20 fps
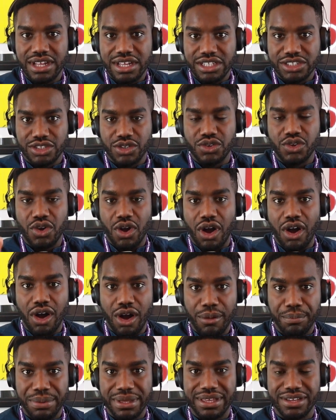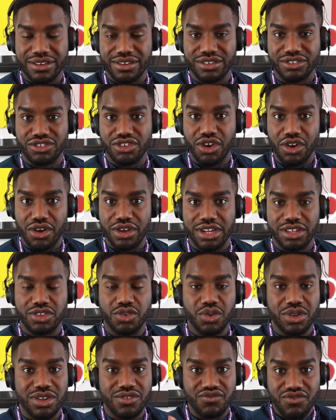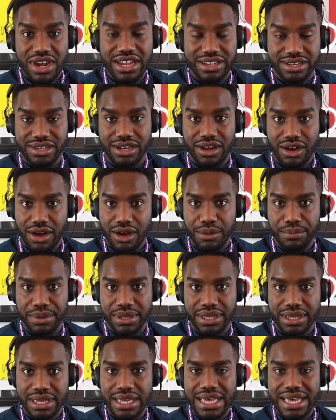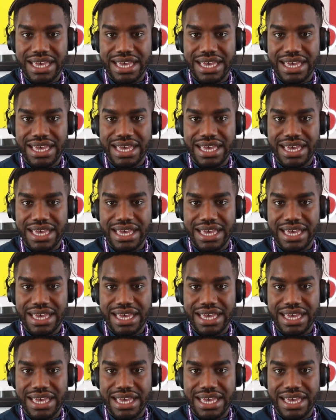So your heartbeat can turn into an irregular heartbeat